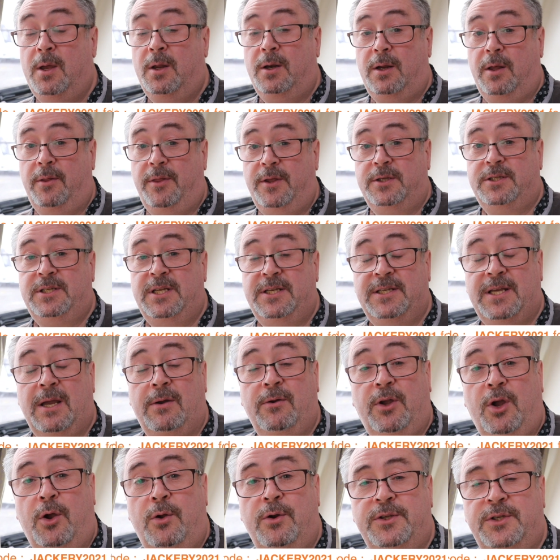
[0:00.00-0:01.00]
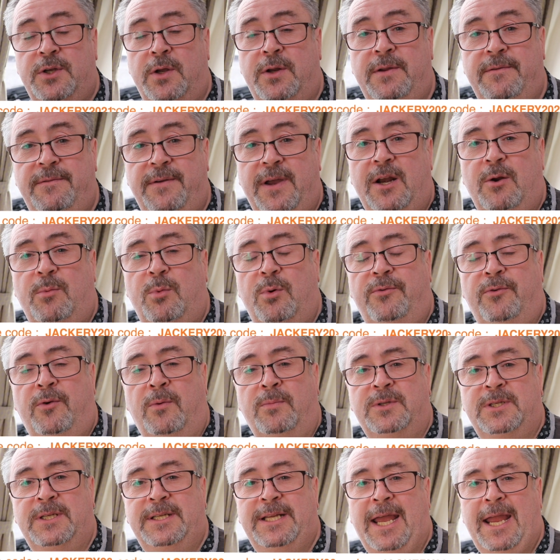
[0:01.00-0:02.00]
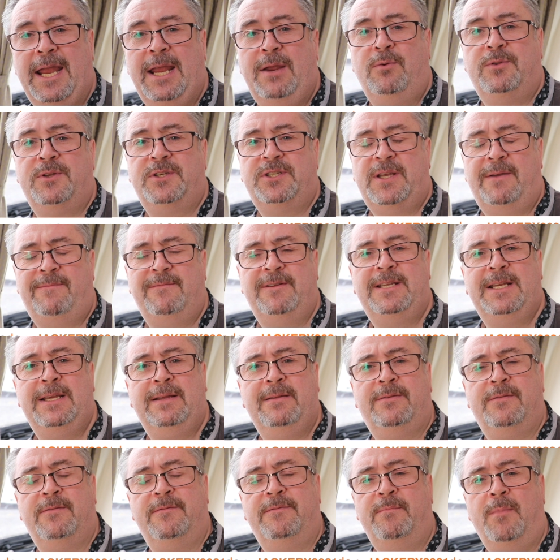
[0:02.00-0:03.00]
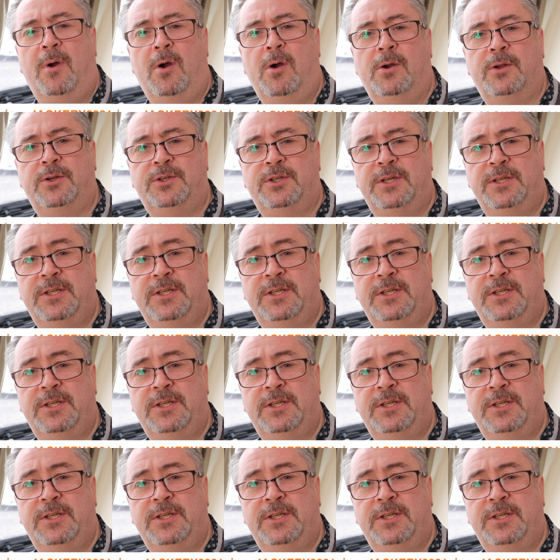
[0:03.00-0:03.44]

Now this discount code is only available from today, the 17th of March,